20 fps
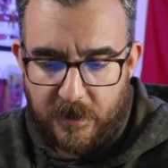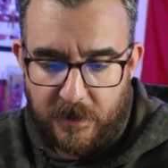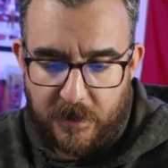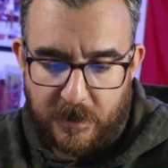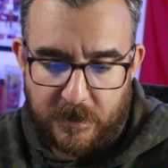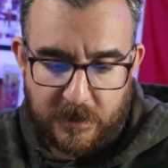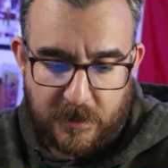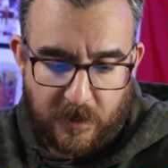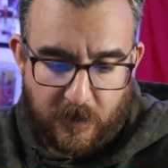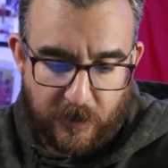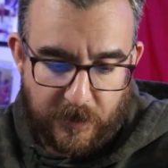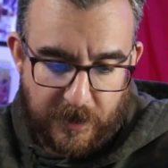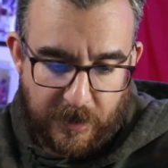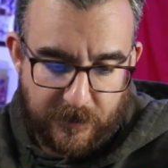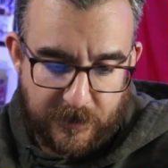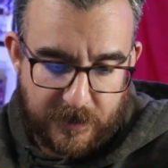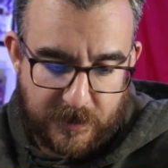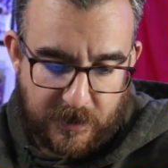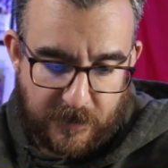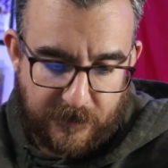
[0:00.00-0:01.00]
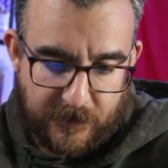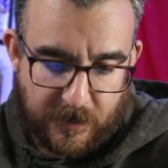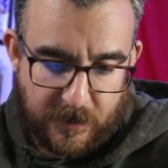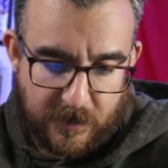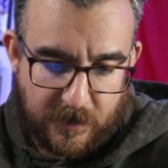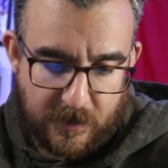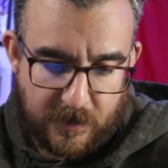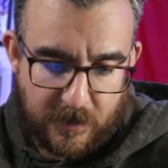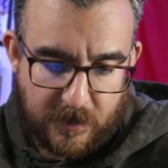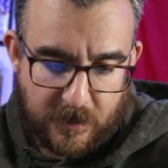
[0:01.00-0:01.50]
Doesn't say when they received it.
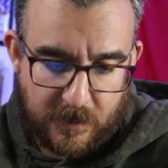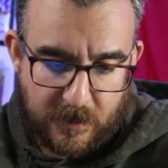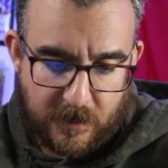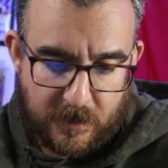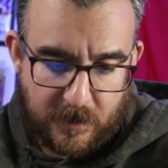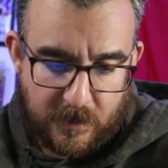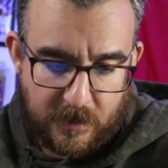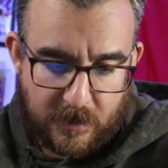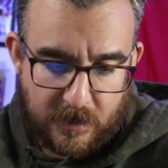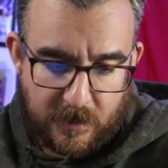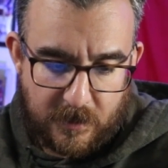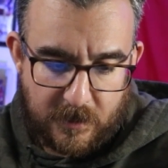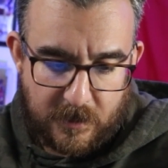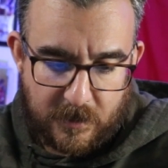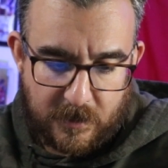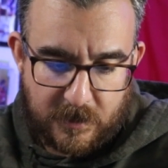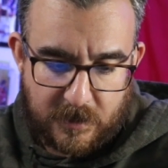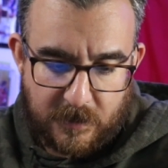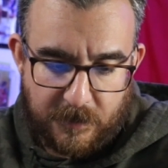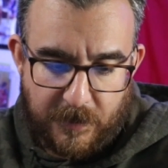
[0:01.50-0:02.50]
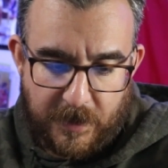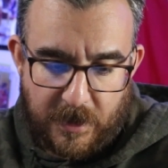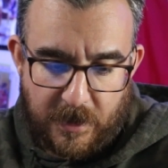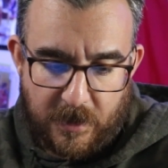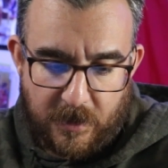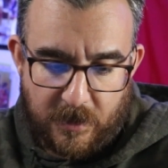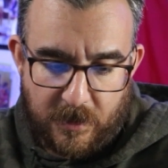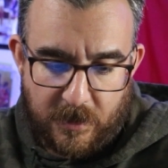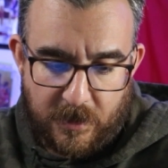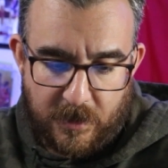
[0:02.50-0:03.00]

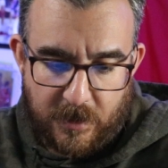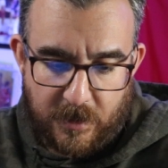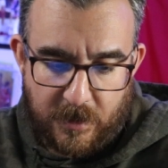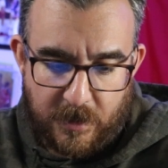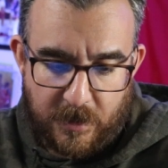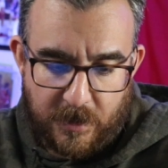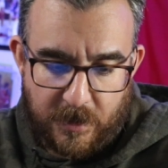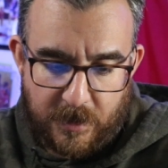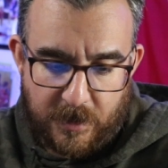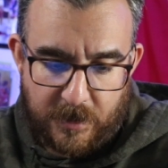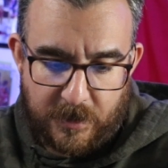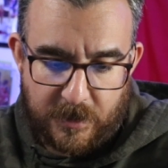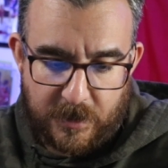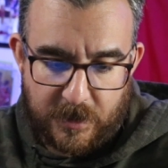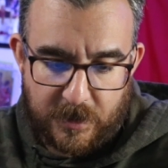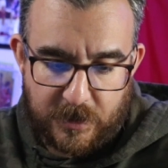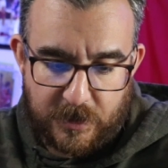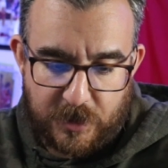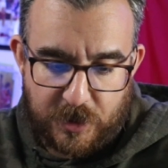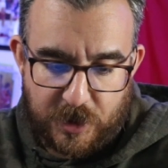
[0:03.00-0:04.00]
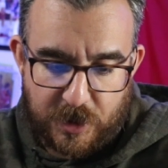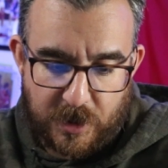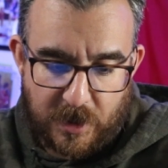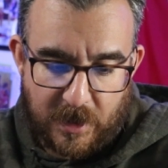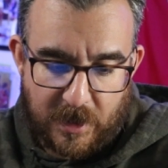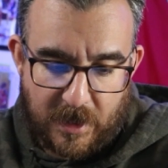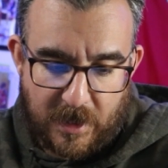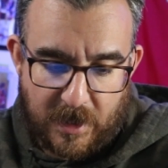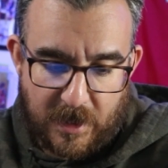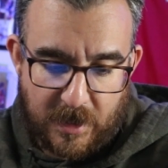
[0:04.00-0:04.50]
Submitted on
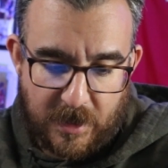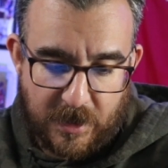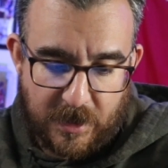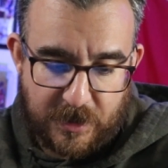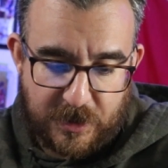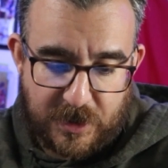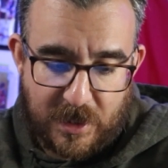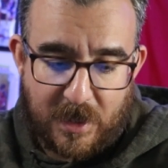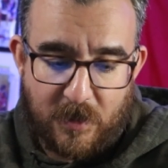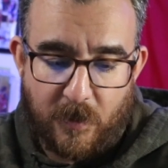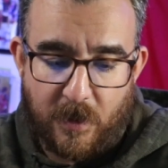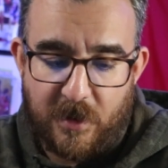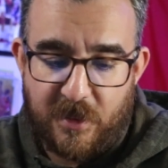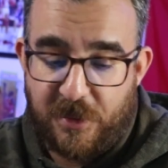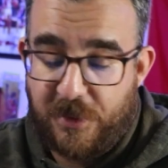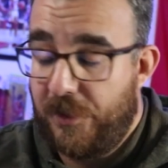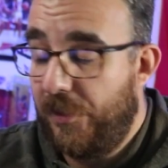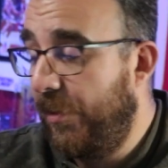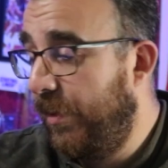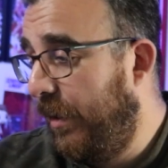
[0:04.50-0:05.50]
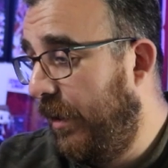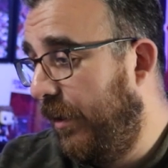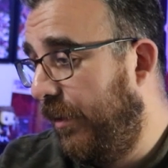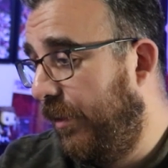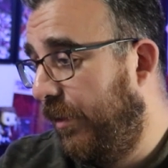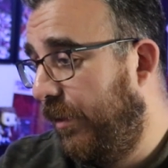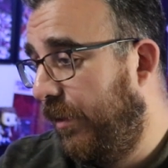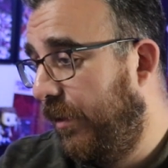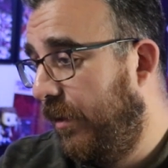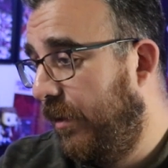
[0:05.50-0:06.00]
July uh, January
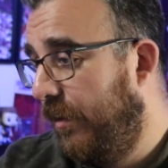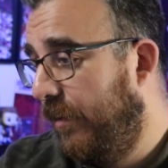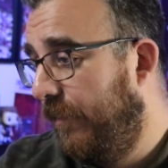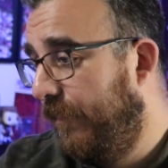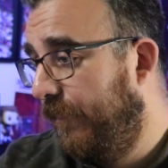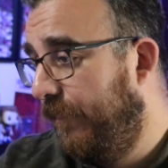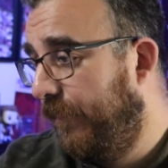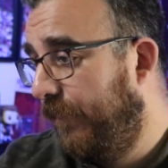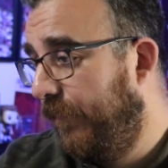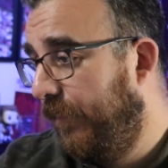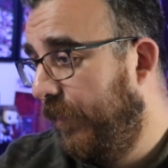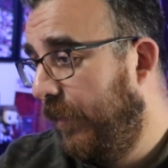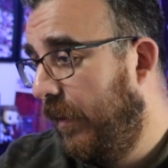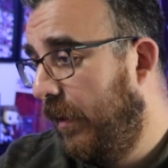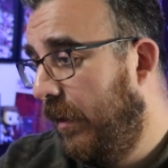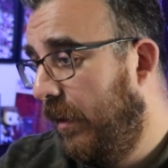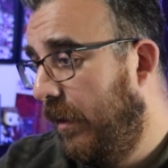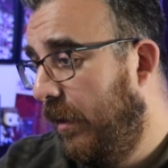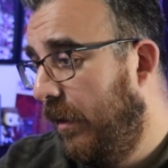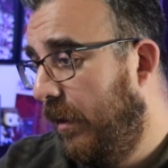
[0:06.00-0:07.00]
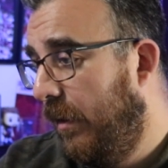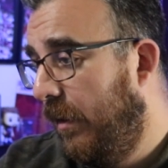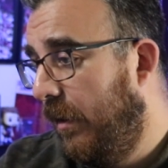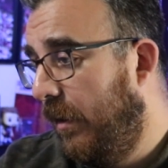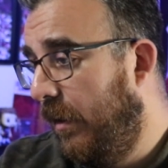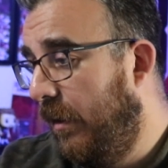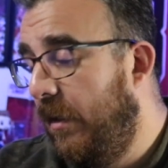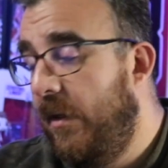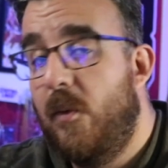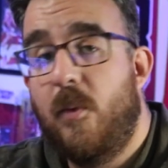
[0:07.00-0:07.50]
30th.
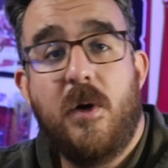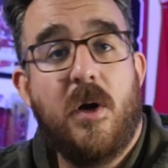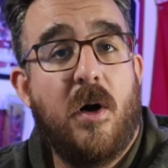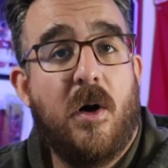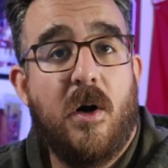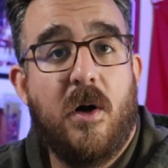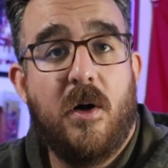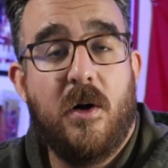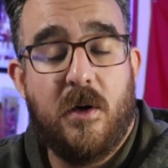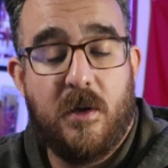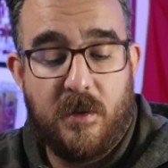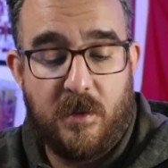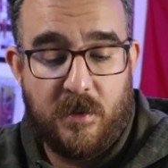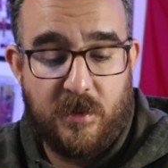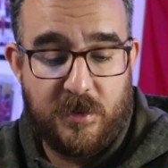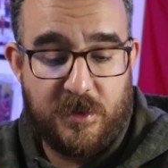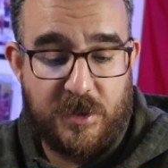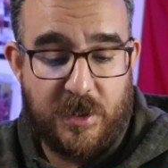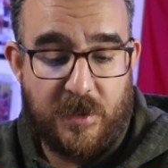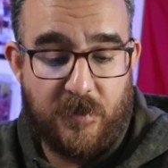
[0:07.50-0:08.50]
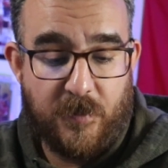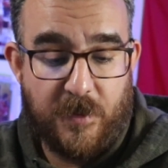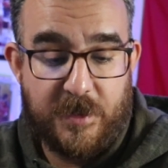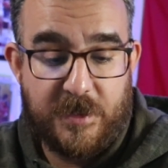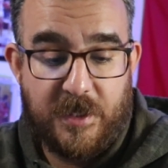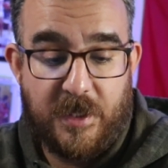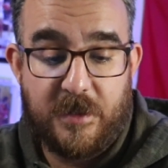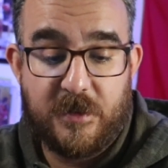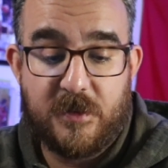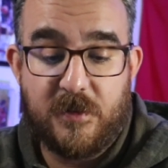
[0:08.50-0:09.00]
And here we are on January
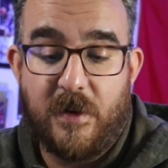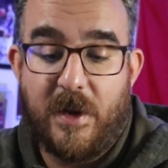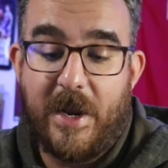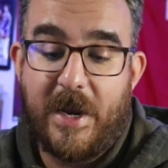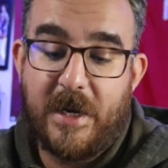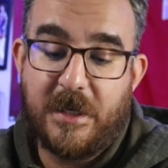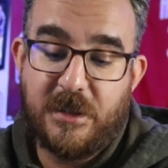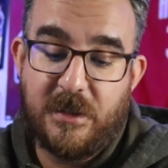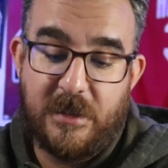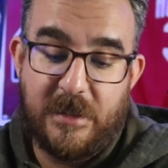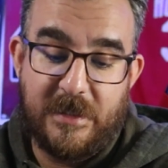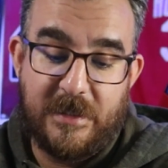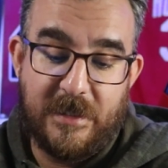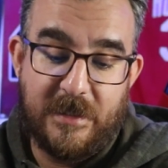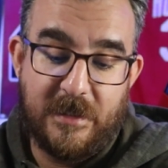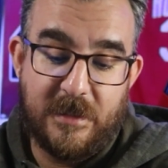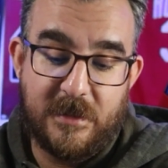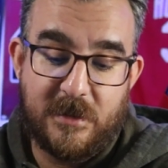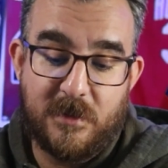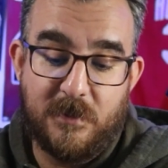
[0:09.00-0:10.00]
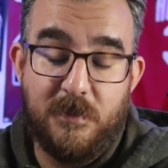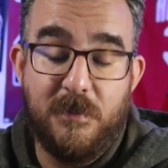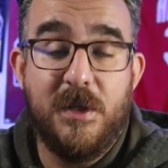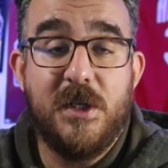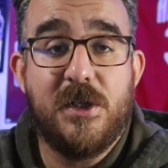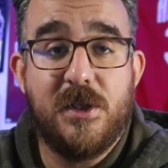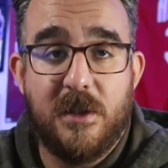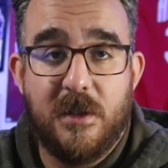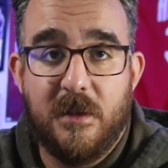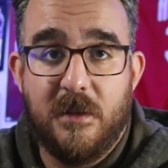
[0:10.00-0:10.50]
10th. So I actually did the
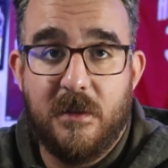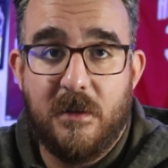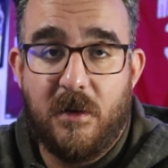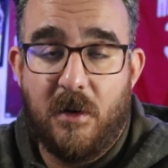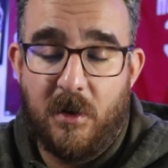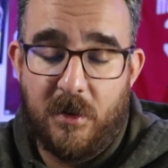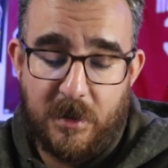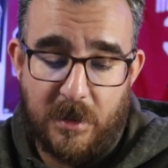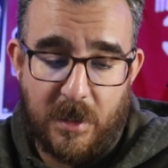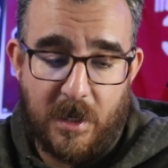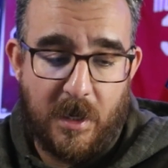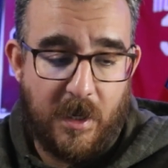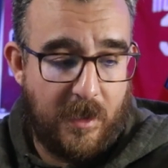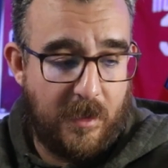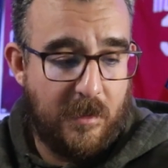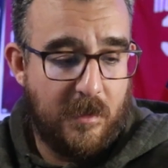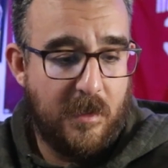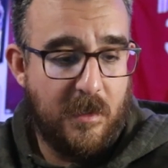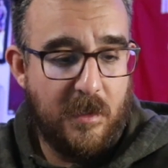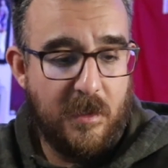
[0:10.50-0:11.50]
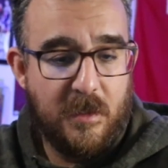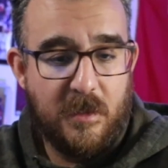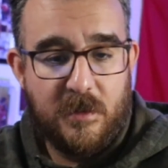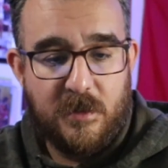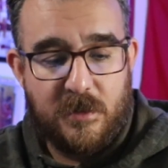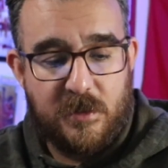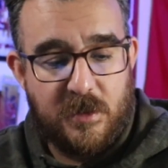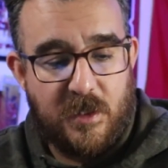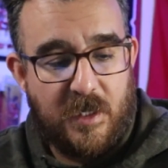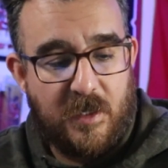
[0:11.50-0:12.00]
submission online
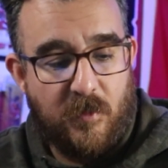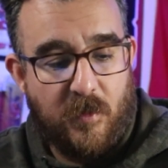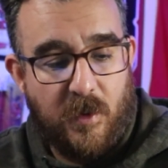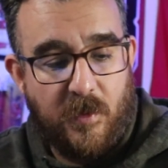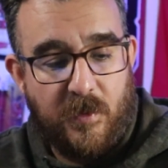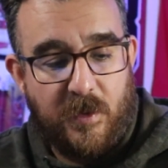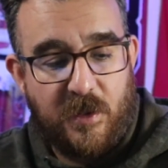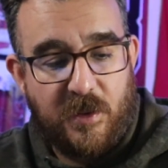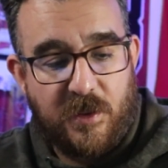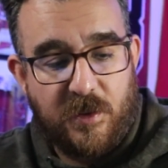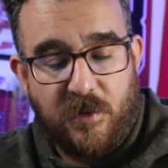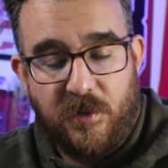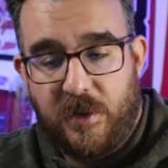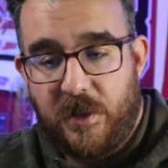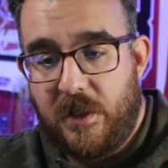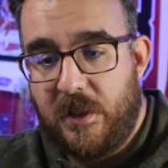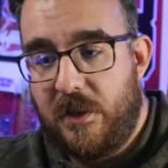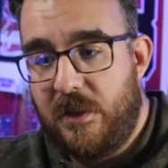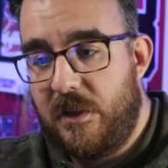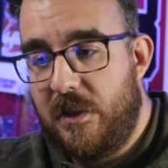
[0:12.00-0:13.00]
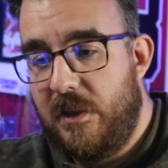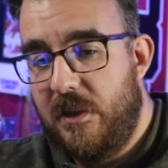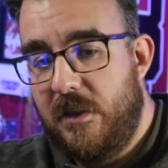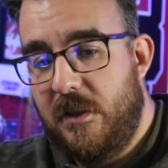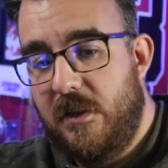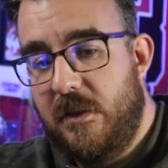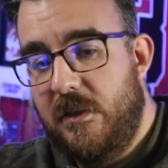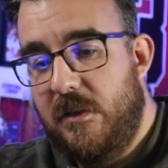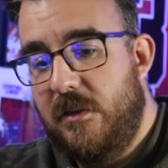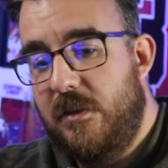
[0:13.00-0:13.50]
January 30th
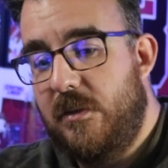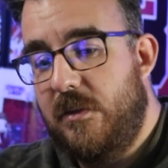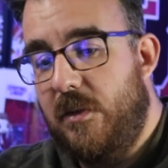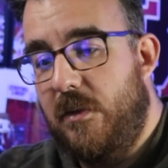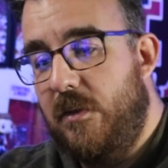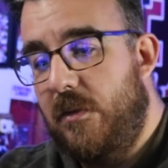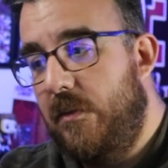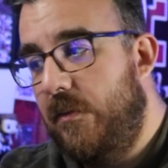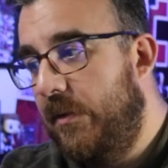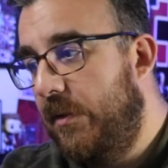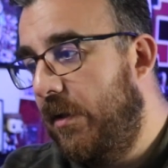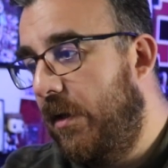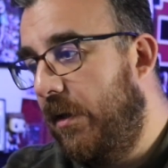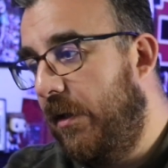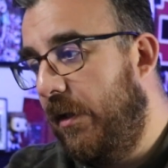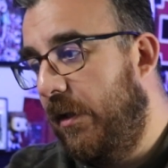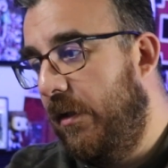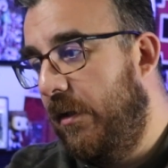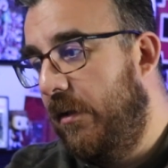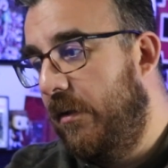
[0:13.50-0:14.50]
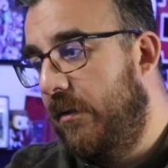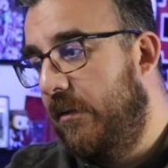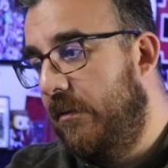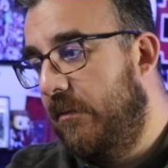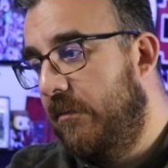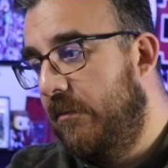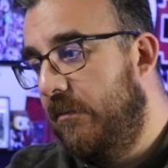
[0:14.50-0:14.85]
so we're talking